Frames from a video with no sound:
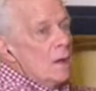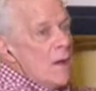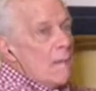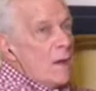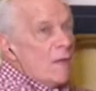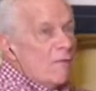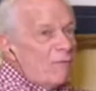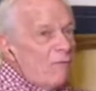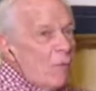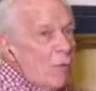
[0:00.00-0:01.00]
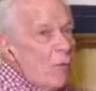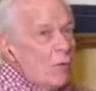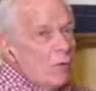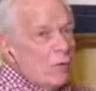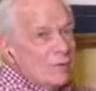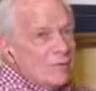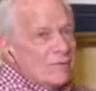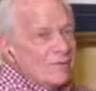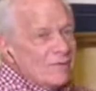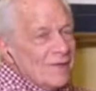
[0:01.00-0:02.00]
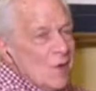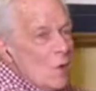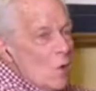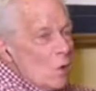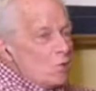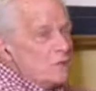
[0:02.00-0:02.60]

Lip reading: Am I a fool who